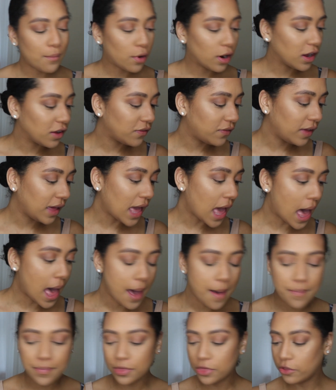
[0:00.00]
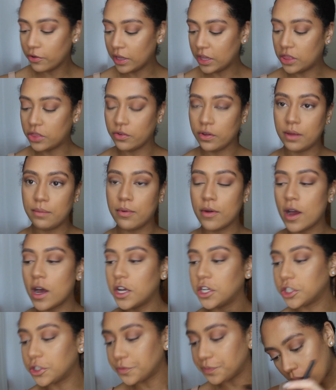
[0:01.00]
Morphe M33
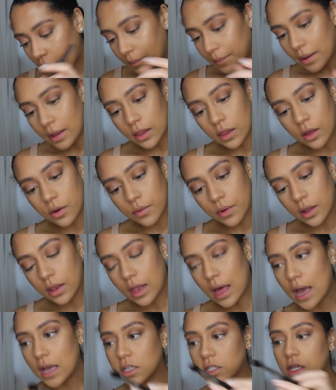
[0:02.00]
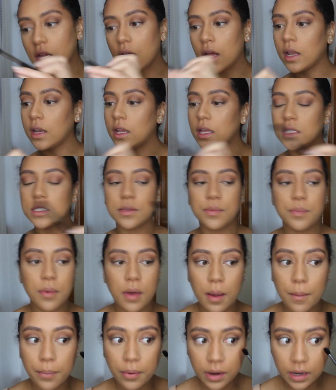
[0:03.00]
brush on my lower lash line. It's
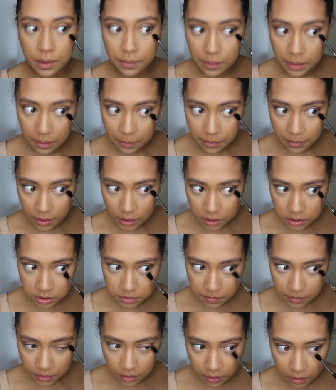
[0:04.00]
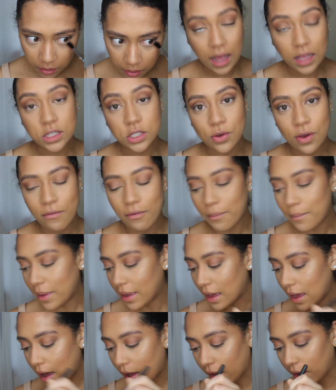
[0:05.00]
a pretty big brush, but I do have a
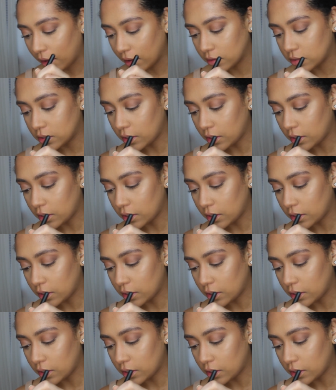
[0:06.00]
big eye,